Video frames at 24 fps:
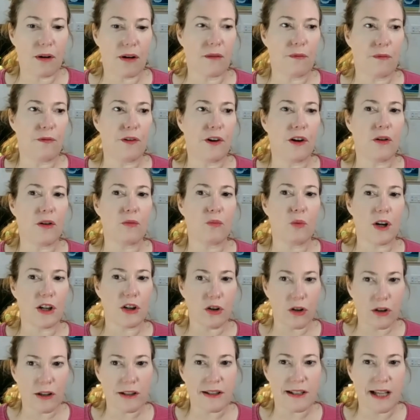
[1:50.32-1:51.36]
But, Phil, what
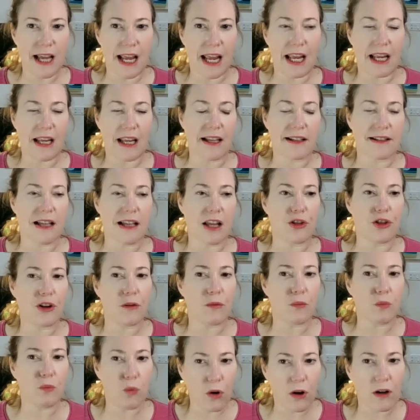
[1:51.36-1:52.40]
you're saying is that there
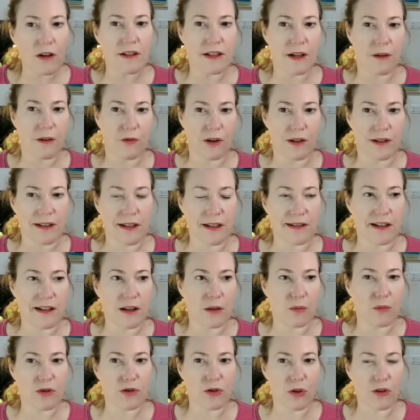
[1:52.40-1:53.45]
were differences in
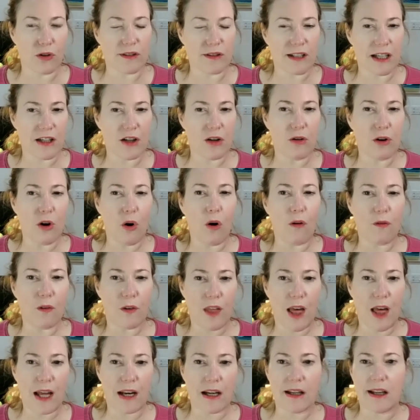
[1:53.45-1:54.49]
the results. Can you go over
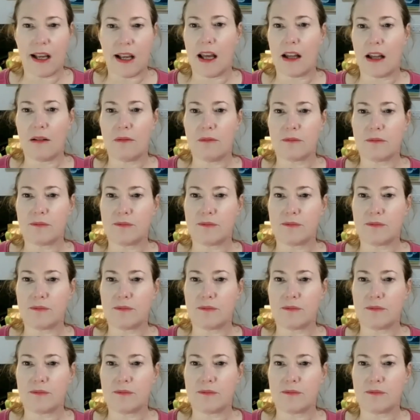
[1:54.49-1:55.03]
that again?